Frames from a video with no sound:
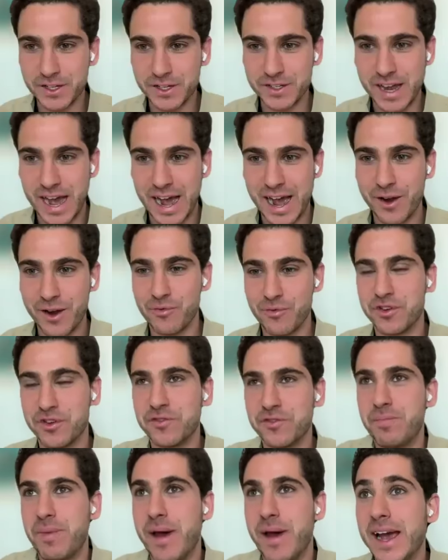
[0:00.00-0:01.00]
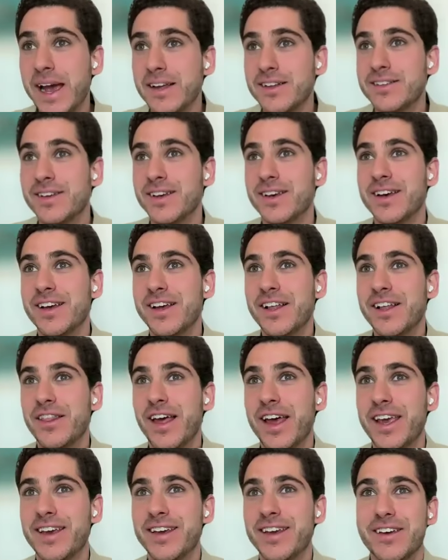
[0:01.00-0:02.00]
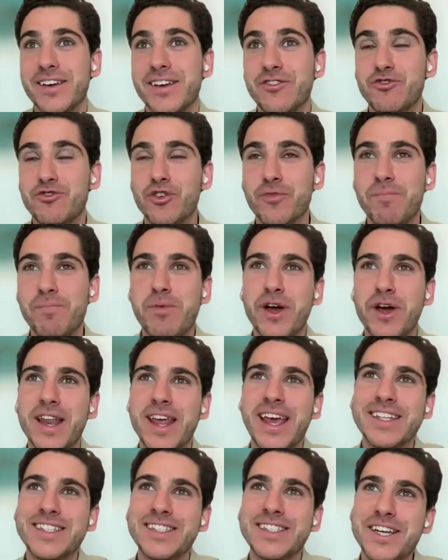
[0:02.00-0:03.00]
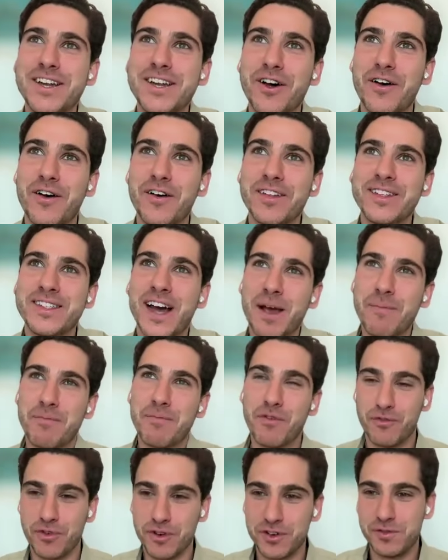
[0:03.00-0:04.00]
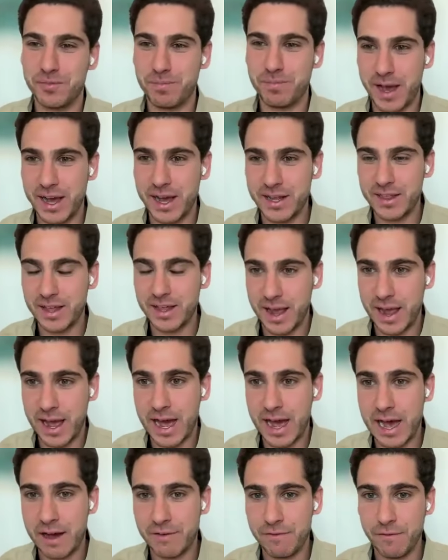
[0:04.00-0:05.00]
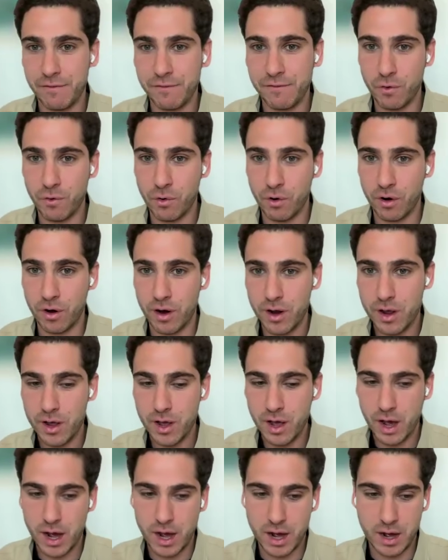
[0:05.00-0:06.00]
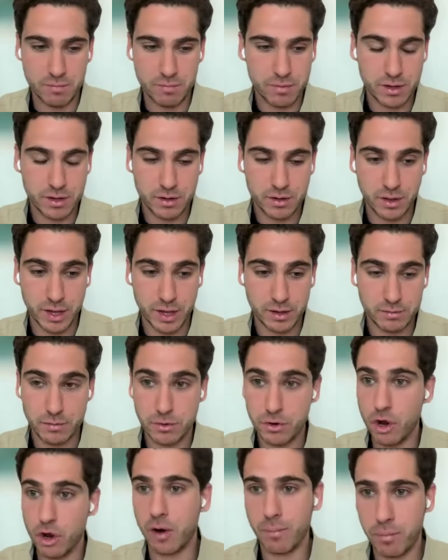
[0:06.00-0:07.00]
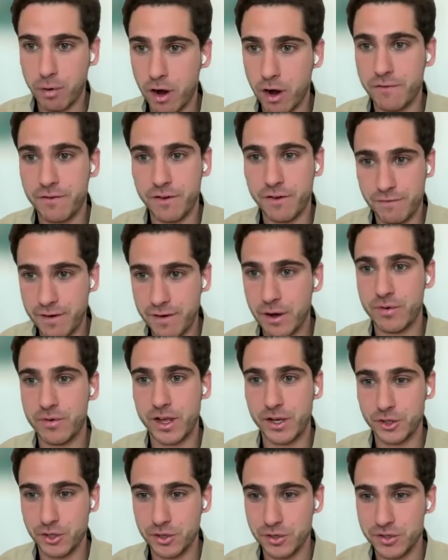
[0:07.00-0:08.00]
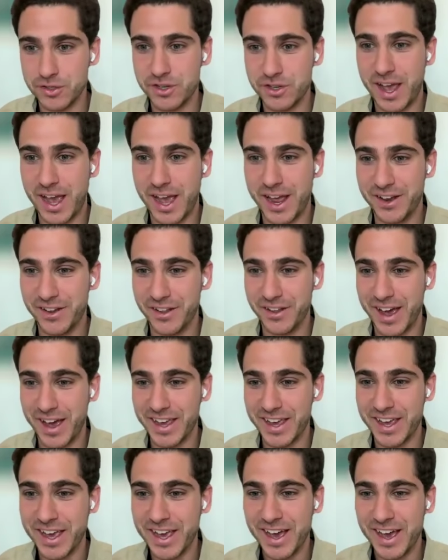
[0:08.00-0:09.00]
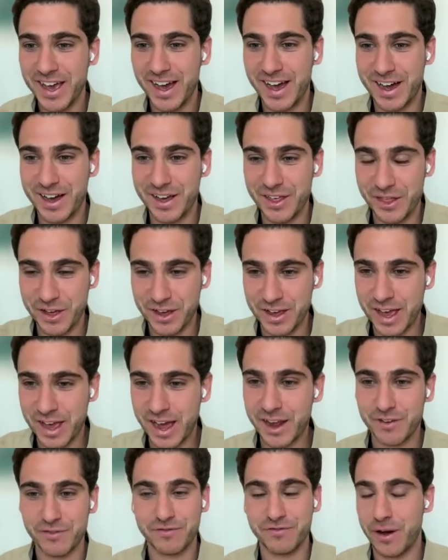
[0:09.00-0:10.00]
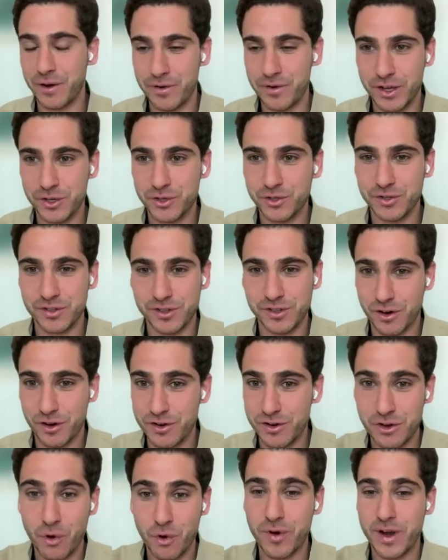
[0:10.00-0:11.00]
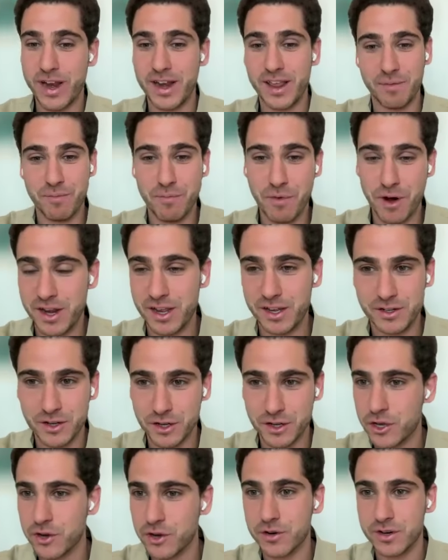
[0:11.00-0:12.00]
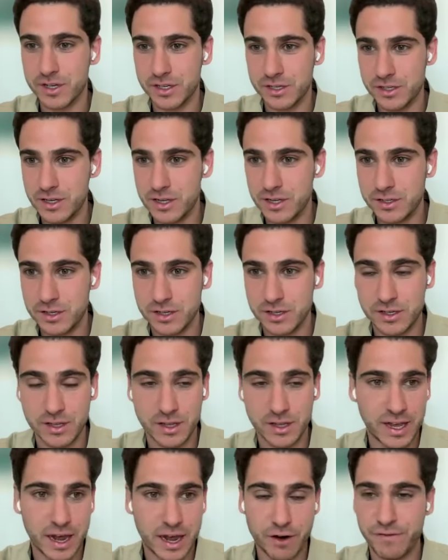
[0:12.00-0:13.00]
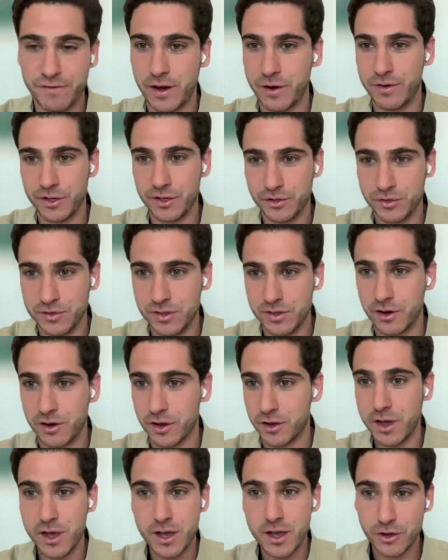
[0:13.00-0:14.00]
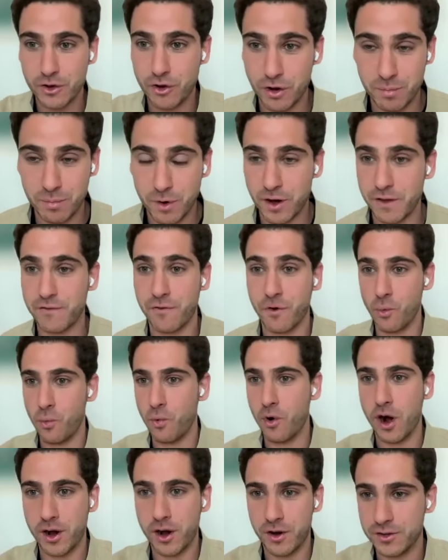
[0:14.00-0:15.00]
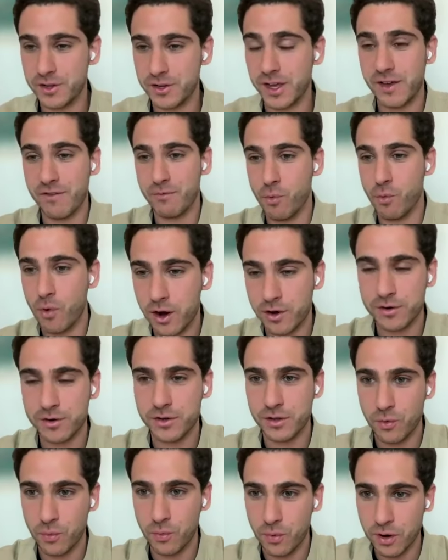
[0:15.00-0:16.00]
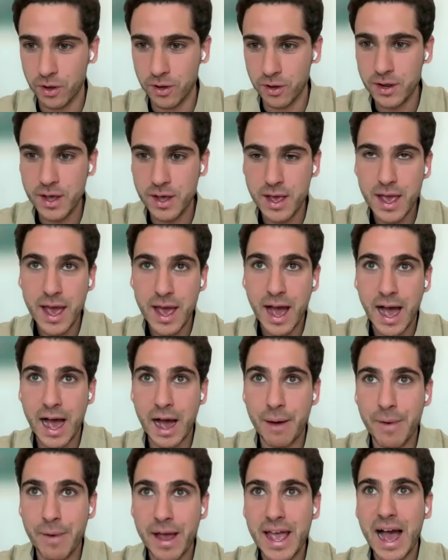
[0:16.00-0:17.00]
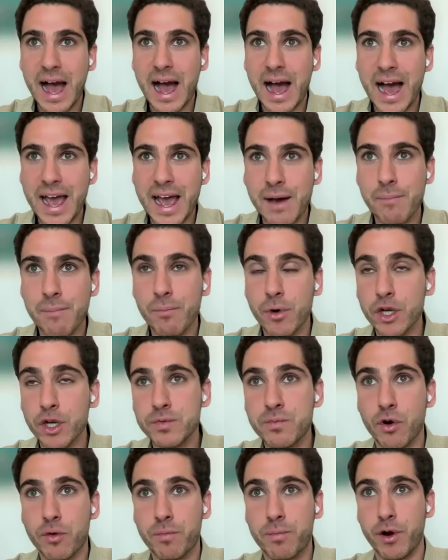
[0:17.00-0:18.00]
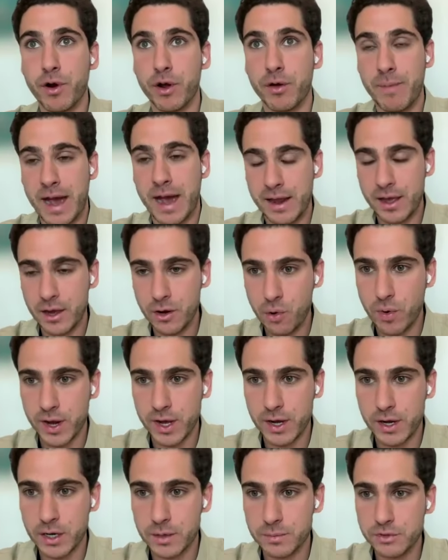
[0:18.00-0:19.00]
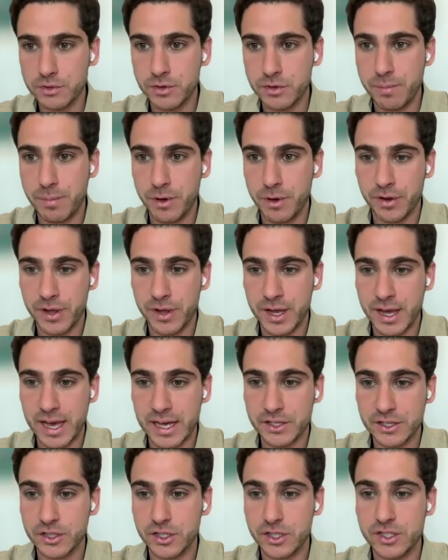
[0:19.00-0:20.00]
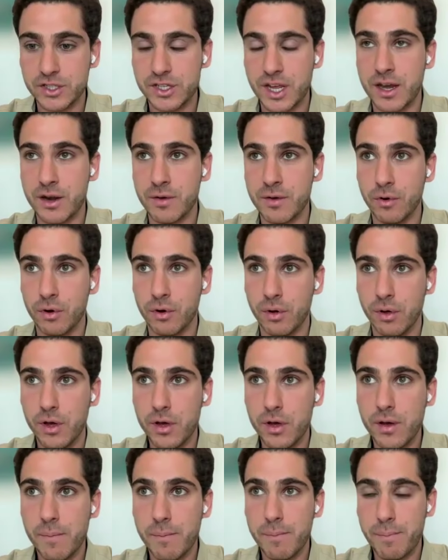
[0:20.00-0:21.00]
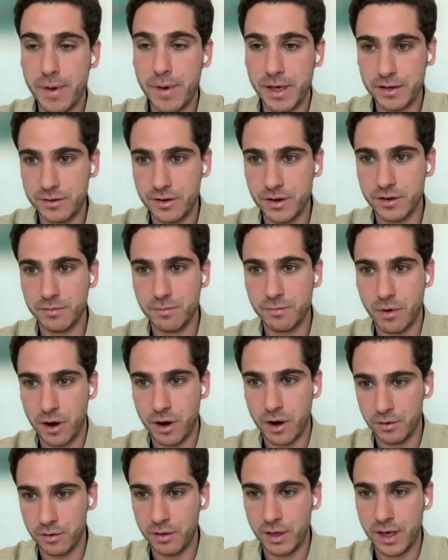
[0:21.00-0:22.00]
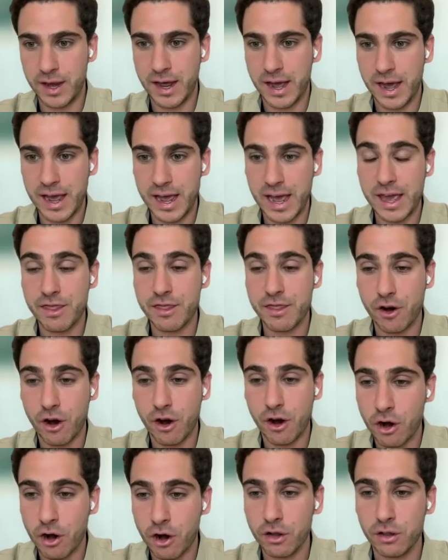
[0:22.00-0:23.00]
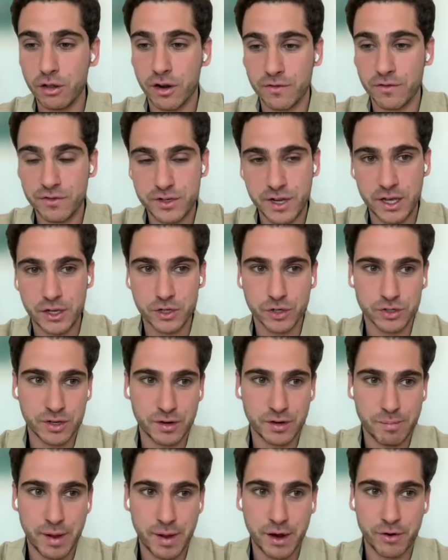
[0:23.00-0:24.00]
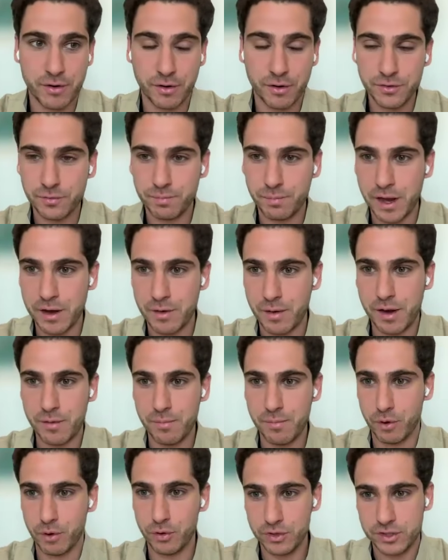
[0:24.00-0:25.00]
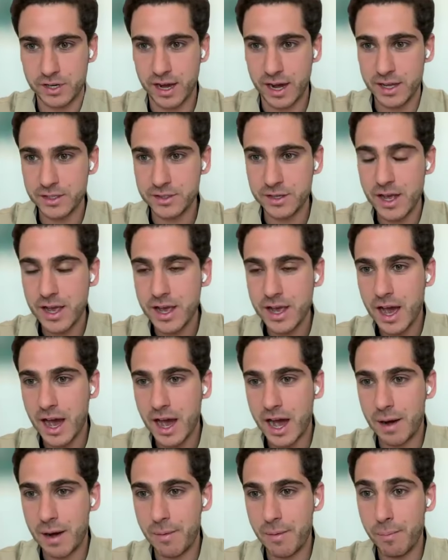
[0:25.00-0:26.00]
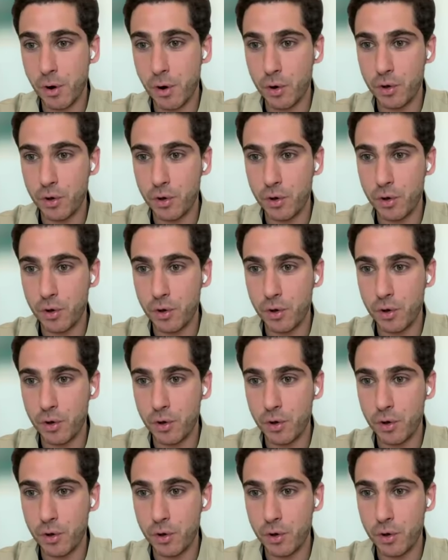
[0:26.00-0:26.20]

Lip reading: just because I respect but it's in a type of respect that I have for like nonprofit foundations and the kind of foundations that are donating money to cure diseases and the kind of foundations that are giving money for water to give water to the world. I am much more pragmatic when it comes to building a sustainable business model, and there are a lot of dangers and perils in both sides,